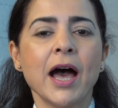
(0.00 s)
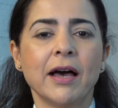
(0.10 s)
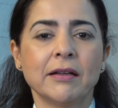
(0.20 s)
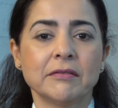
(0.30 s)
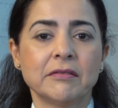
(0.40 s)

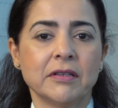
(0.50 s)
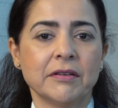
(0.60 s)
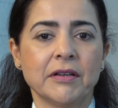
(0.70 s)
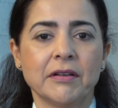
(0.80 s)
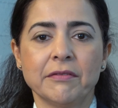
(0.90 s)
and
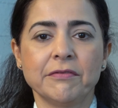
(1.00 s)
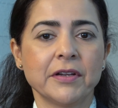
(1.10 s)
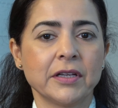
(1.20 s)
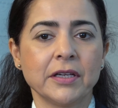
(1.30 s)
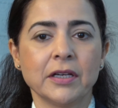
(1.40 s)

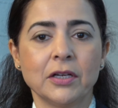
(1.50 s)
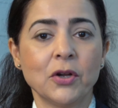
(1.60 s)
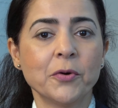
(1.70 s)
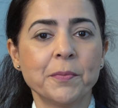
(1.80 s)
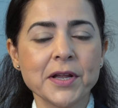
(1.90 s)
very
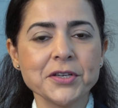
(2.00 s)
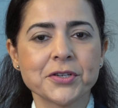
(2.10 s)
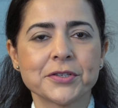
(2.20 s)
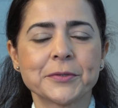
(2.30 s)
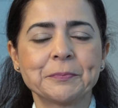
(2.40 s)
low
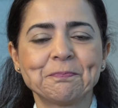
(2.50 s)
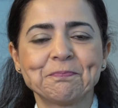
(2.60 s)
pressures.